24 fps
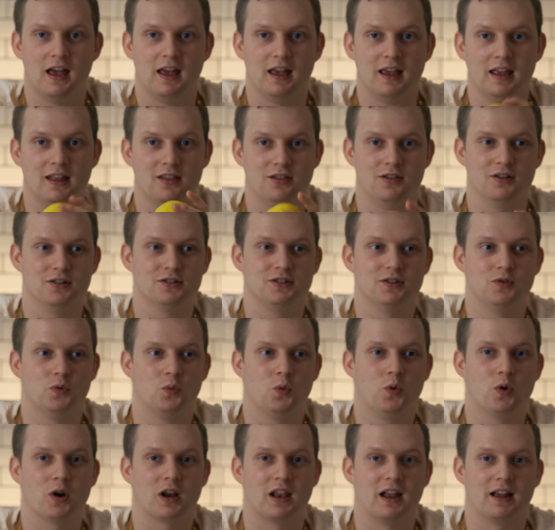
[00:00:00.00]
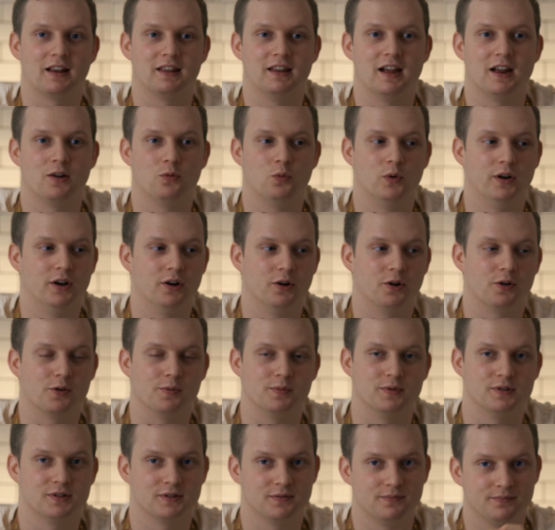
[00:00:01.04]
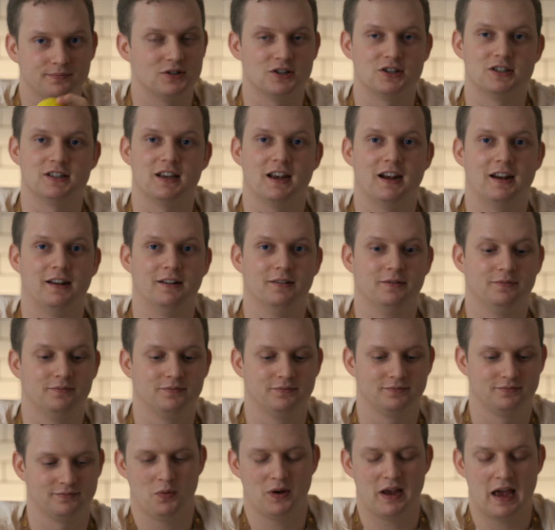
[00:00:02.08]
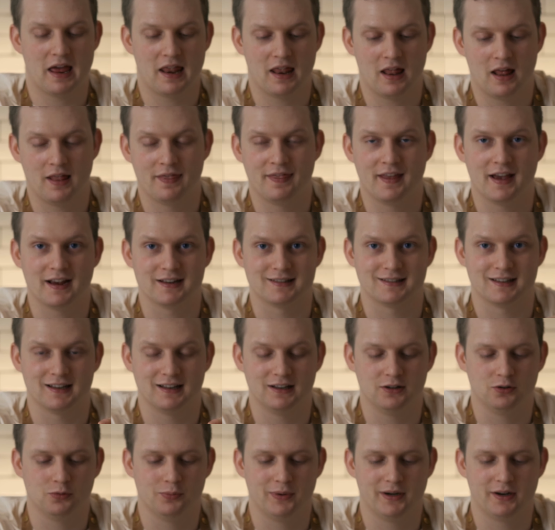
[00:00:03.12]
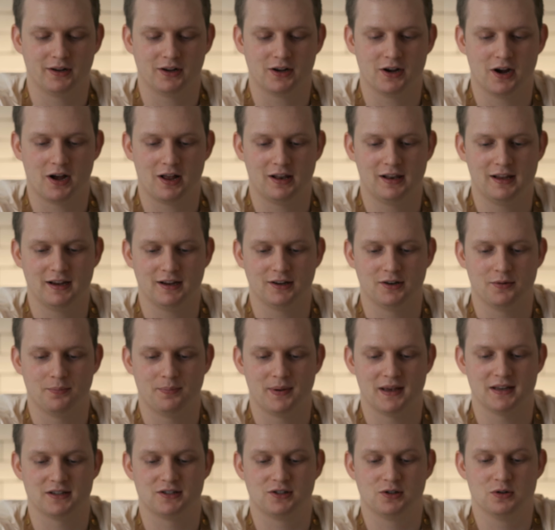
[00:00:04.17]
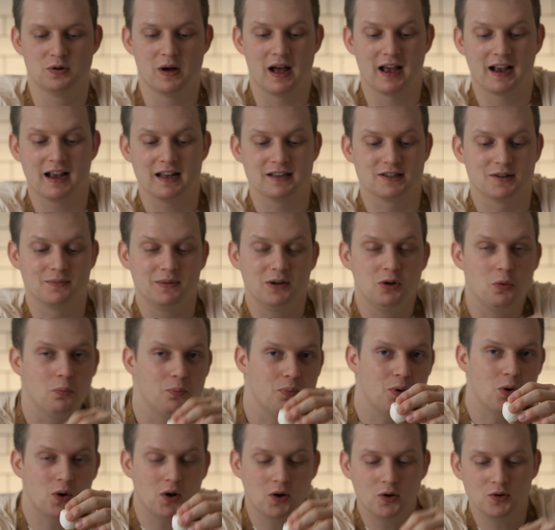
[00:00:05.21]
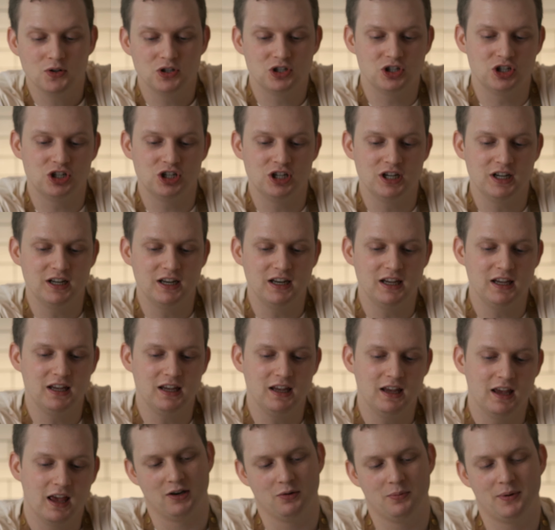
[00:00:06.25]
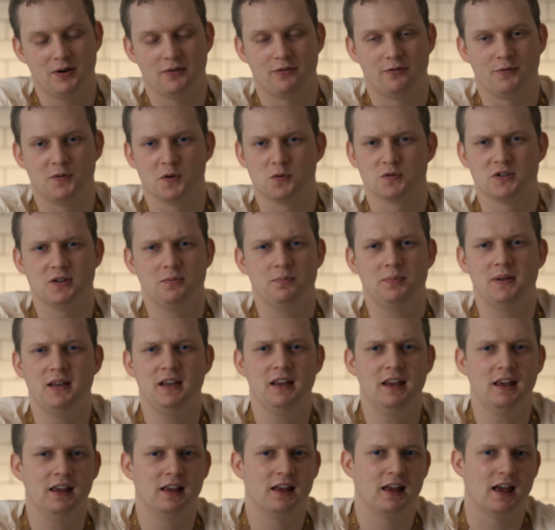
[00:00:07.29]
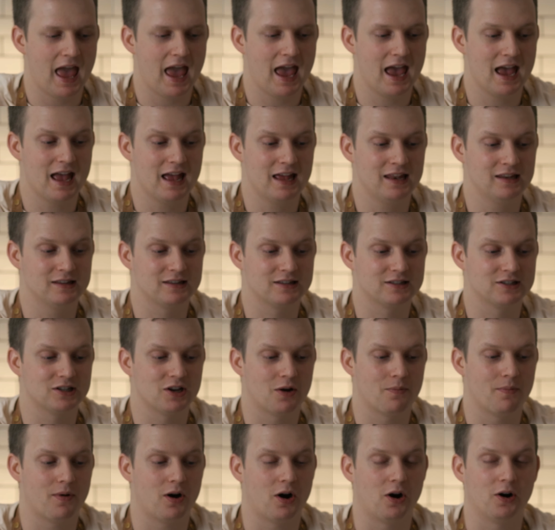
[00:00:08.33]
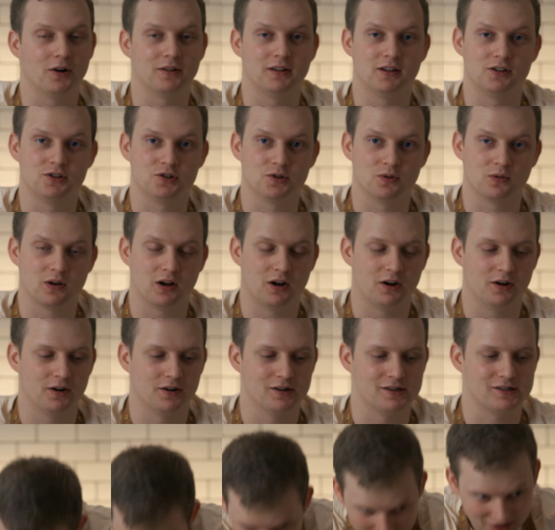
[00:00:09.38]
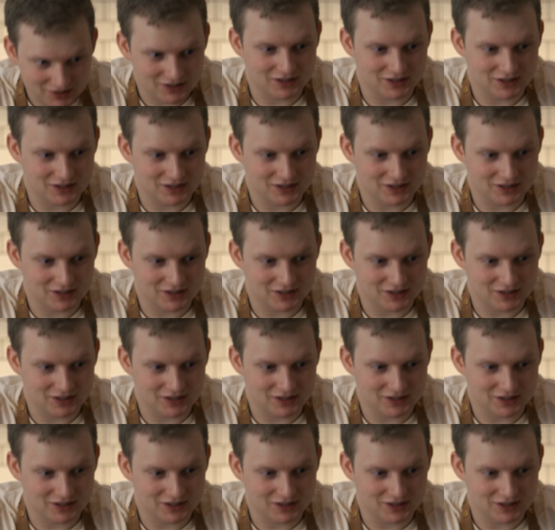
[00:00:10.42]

It doesn't work like that with herbs. Just saying. We got a nice little bit of garlic in the pesto. I got some little bocconcini, a little bit of frozen pea, and some artichoke hearts. It has